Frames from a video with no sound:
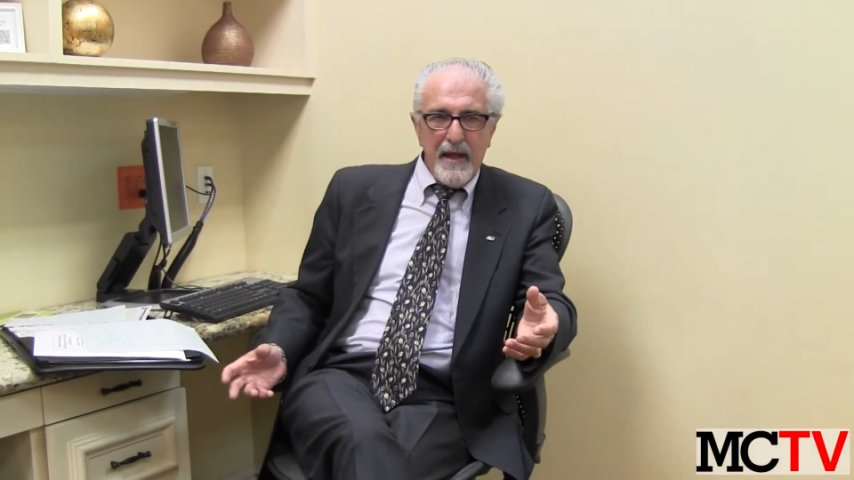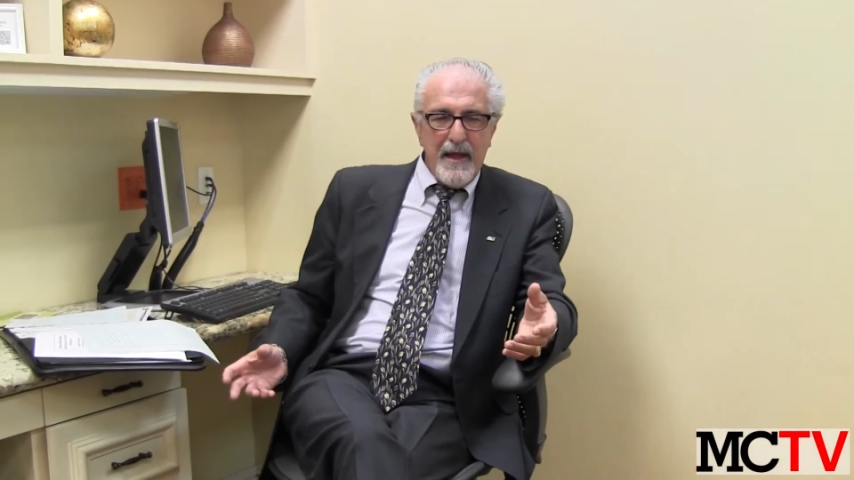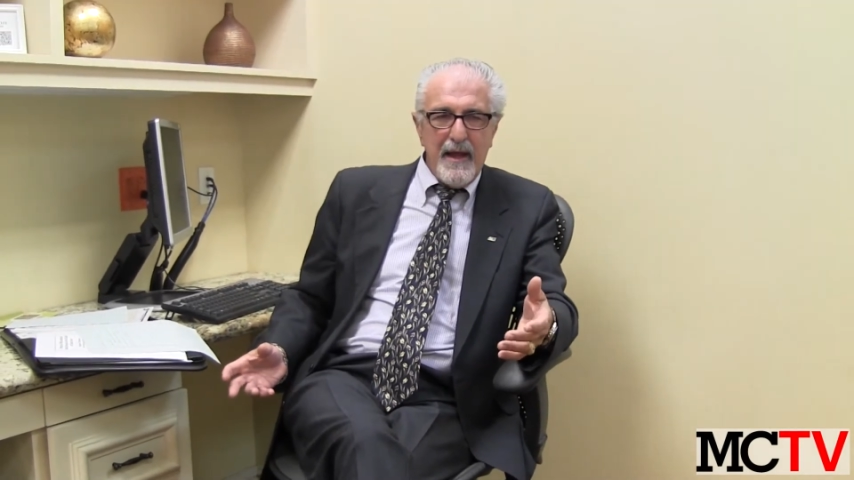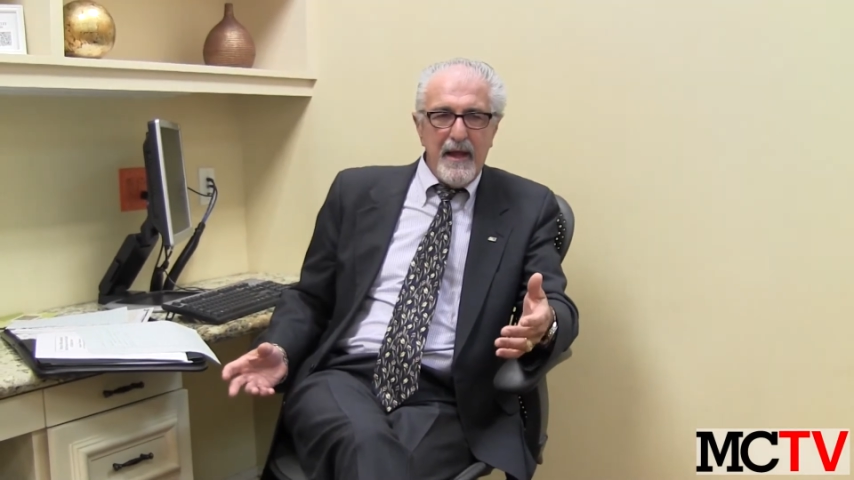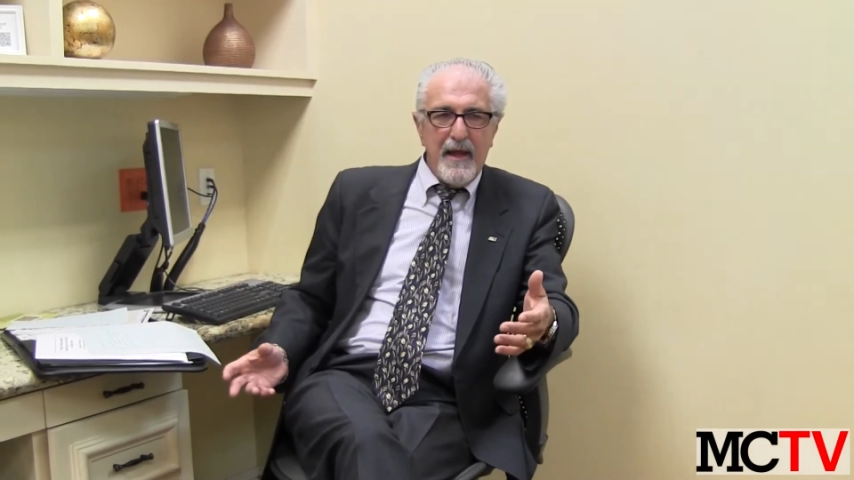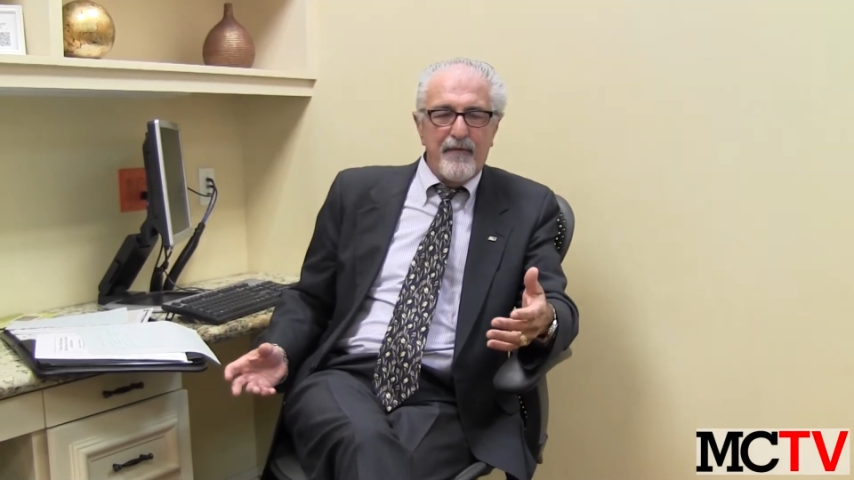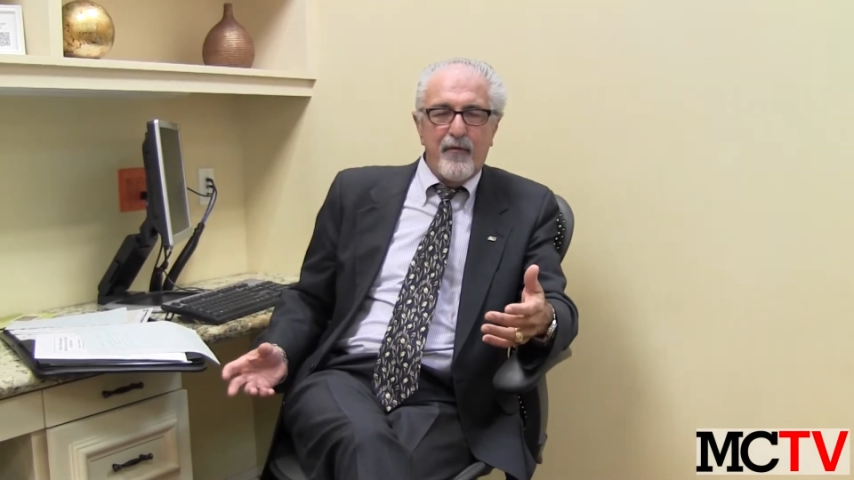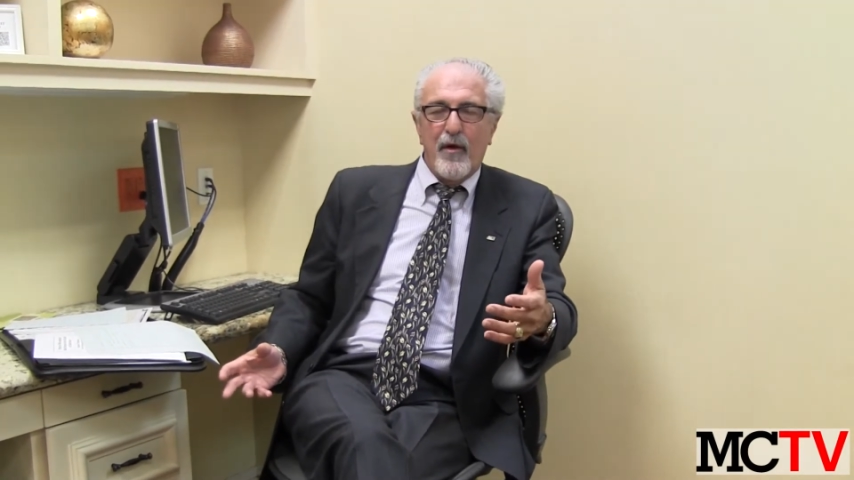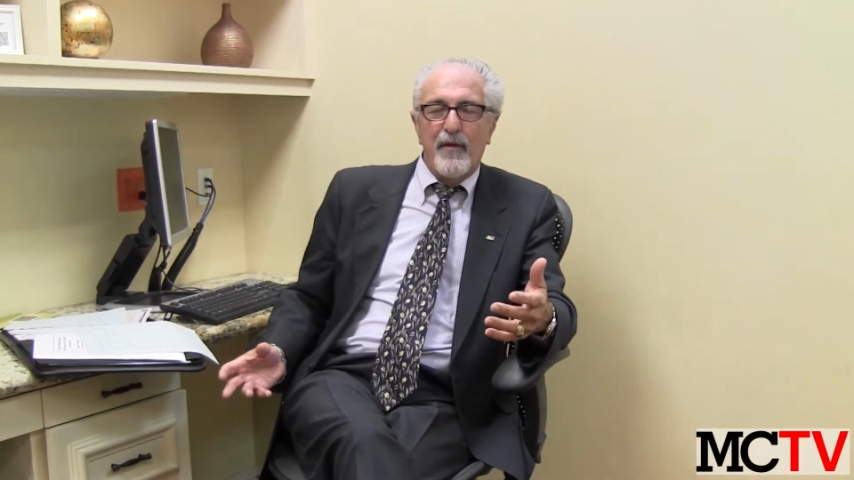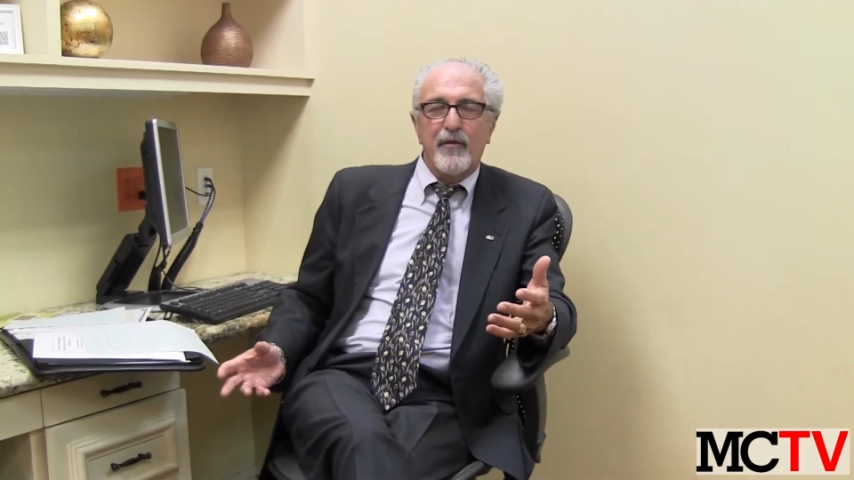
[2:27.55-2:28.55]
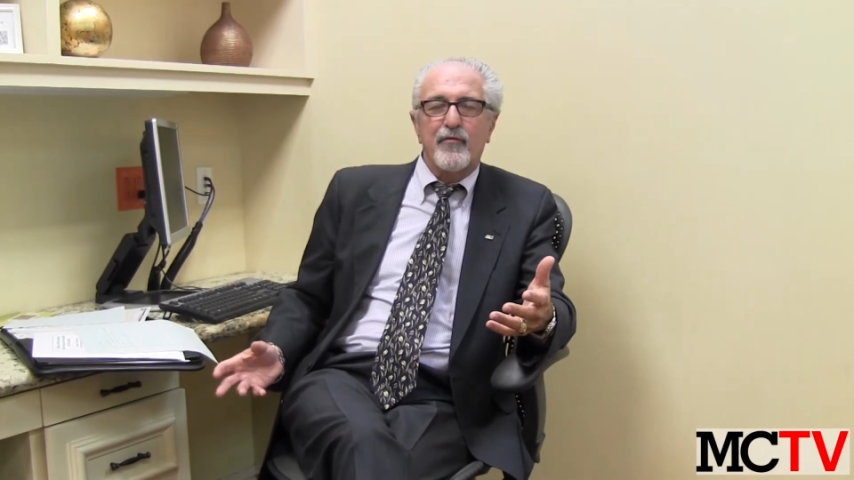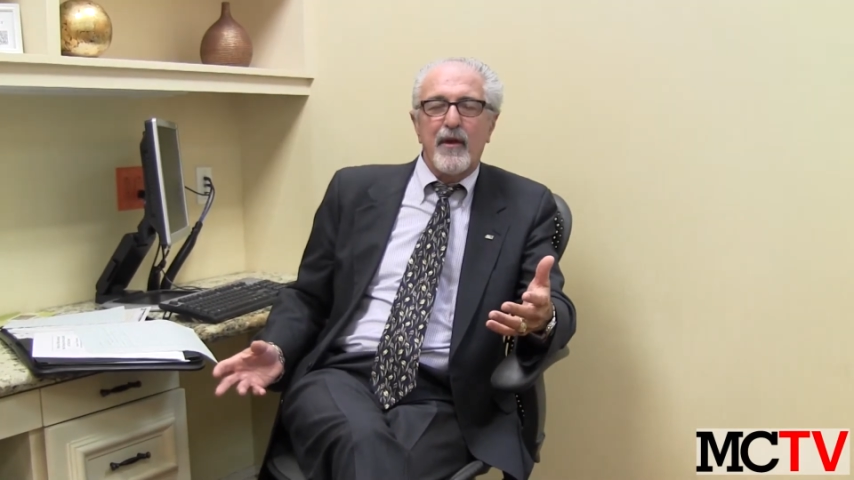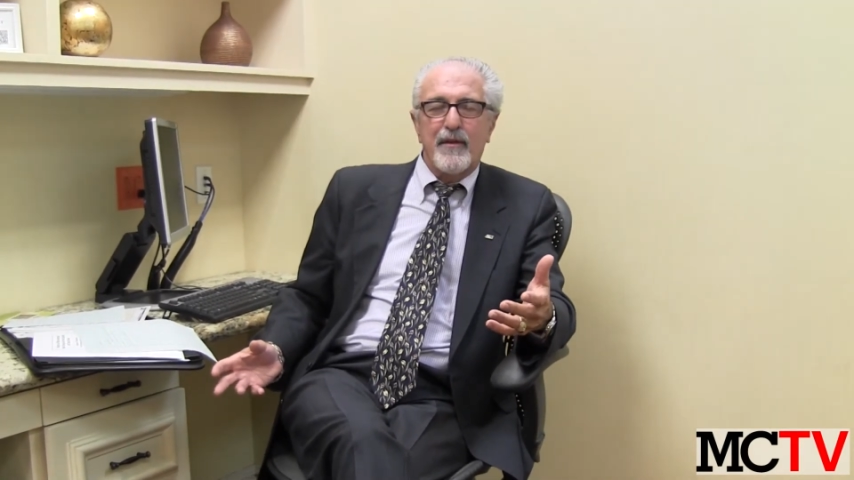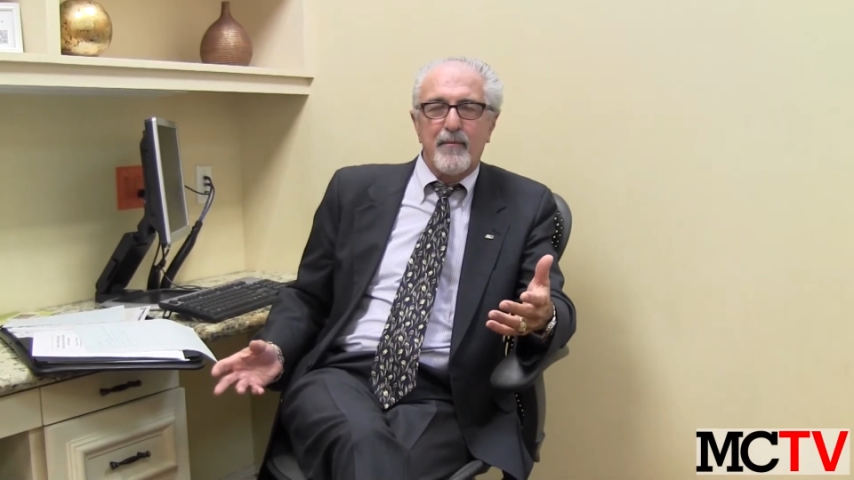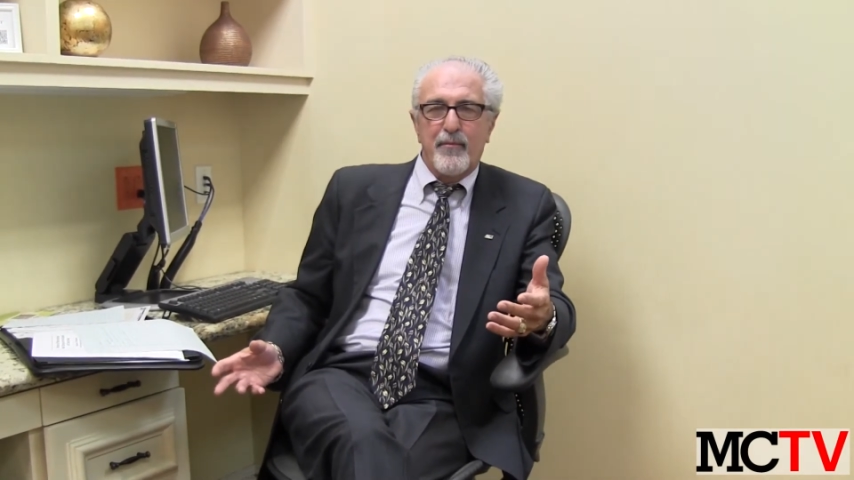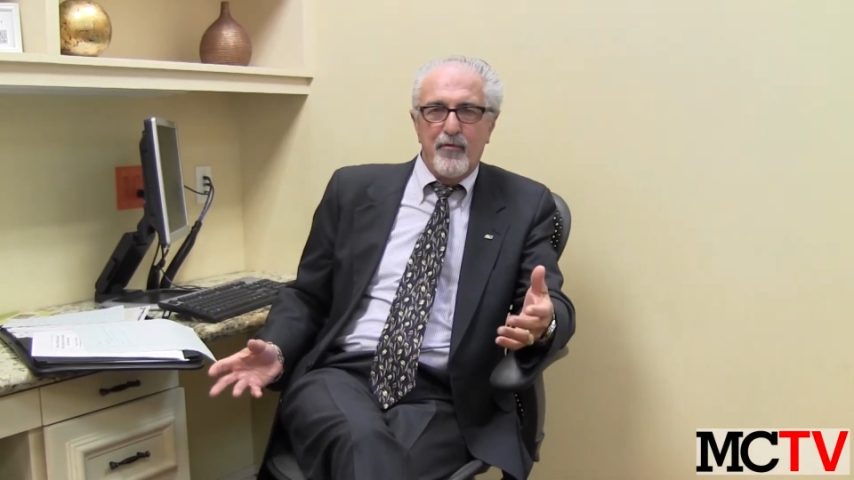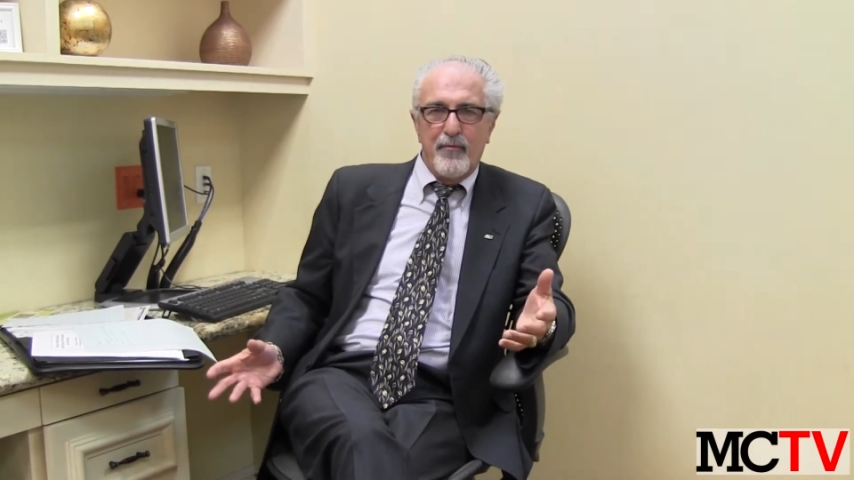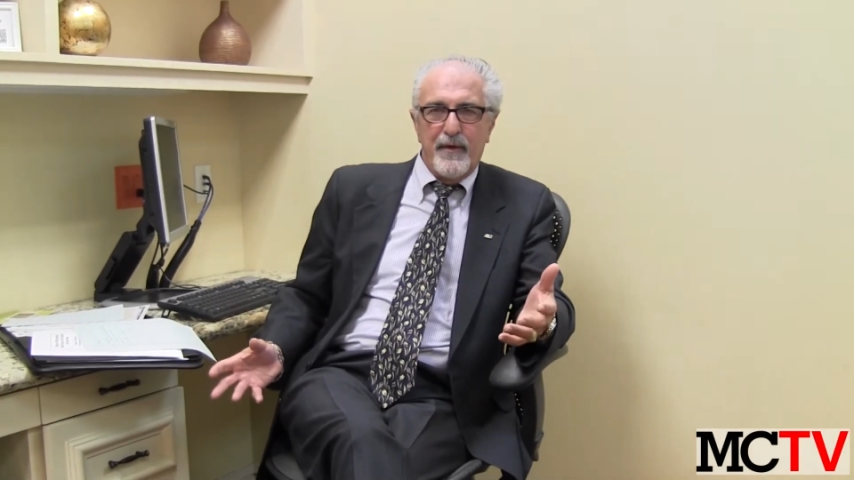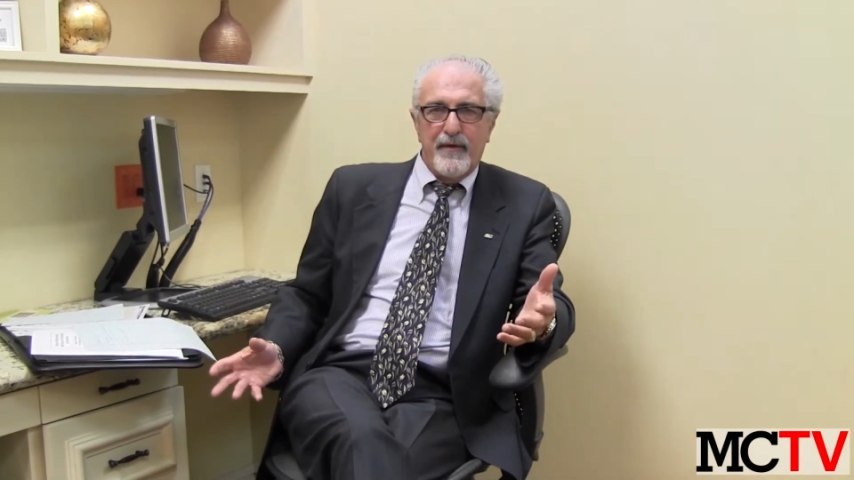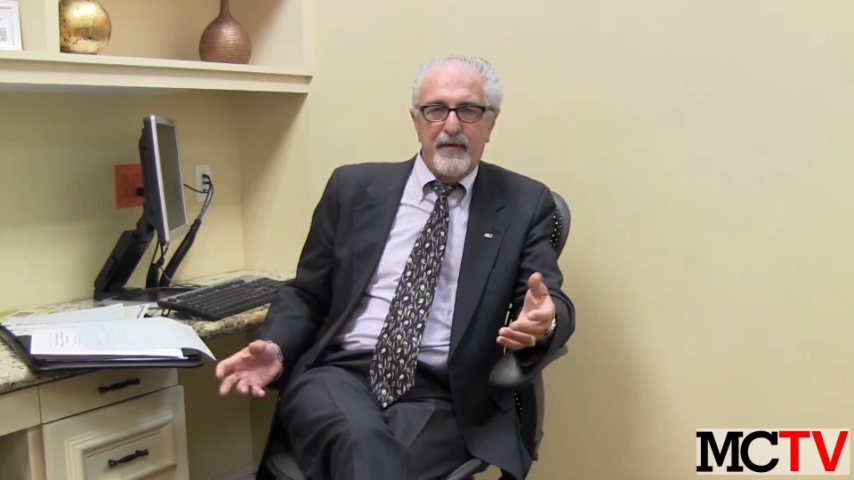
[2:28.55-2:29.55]
and for other strength
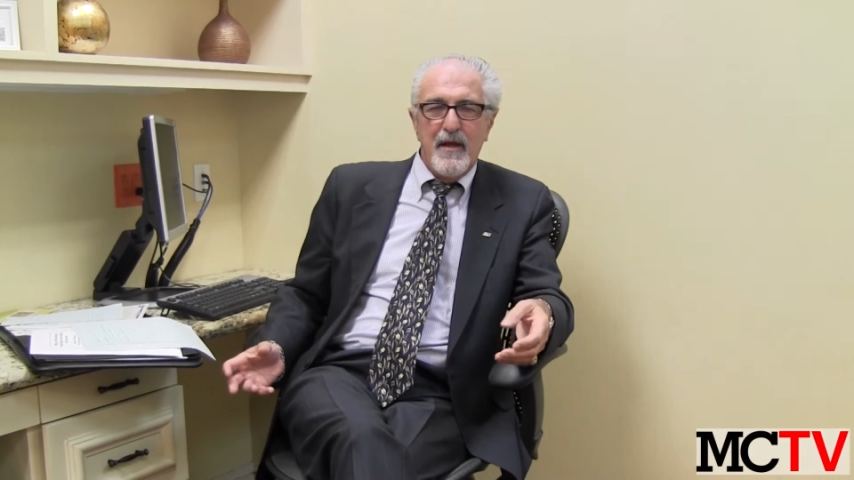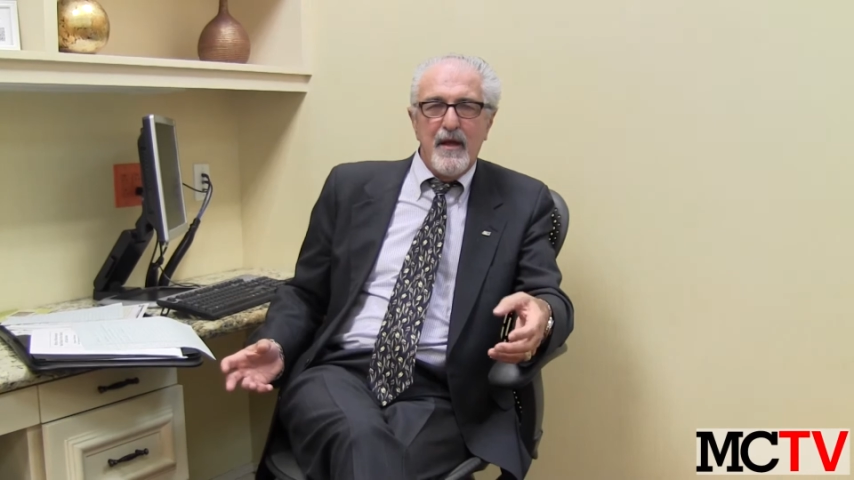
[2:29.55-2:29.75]
improvements